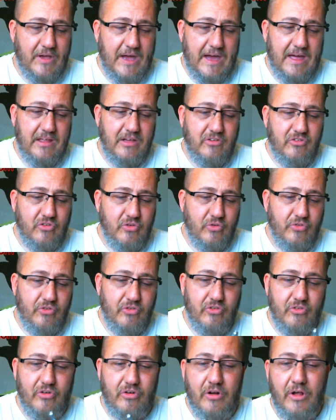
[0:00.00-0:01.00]
adding
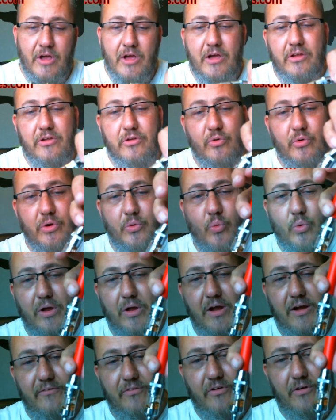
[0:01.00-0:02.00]
juices, or doing
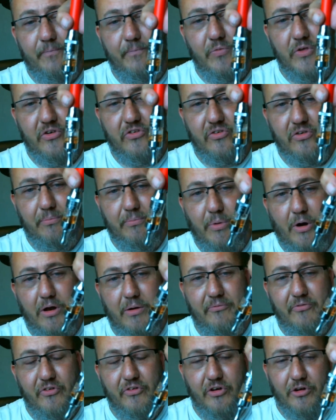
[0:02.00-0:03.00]
whatever, this is a
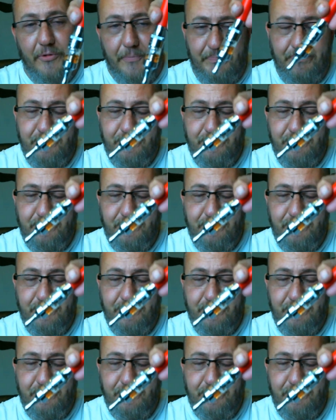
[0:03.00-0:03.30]
bottom fill.